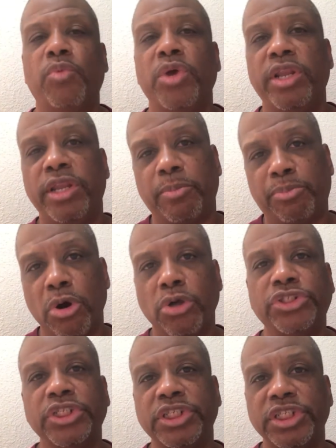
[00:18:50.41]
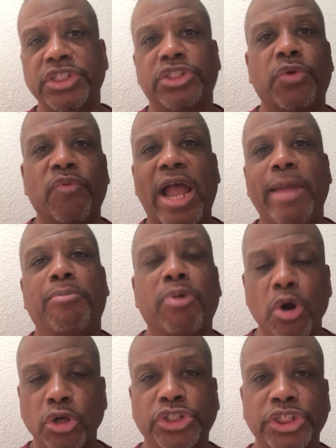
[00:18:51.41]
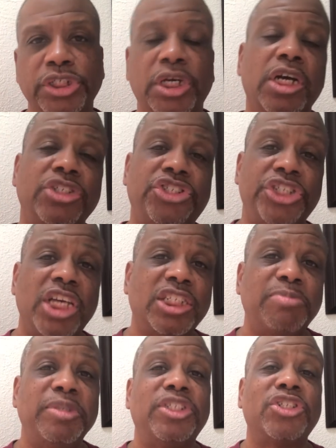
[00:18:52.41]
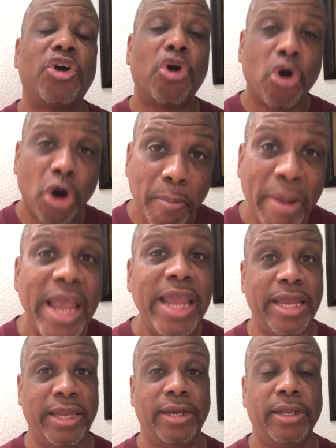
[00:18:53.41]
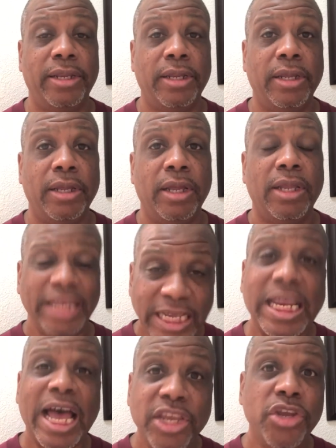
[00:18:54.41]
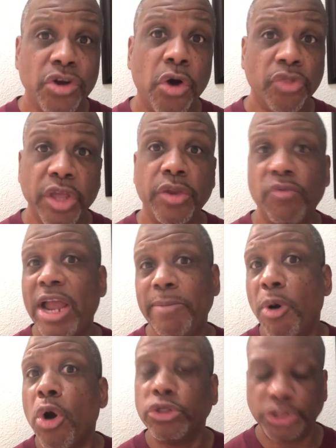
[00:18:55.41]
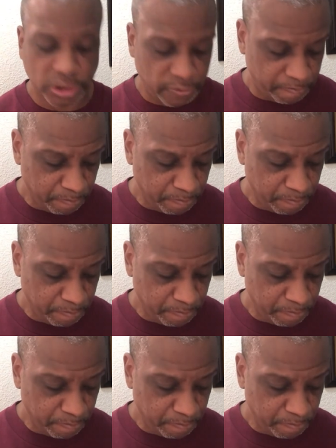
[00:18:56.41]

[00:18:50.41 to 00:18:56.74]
When the person is the right person, adjustments are made. That's how you know they're the right person.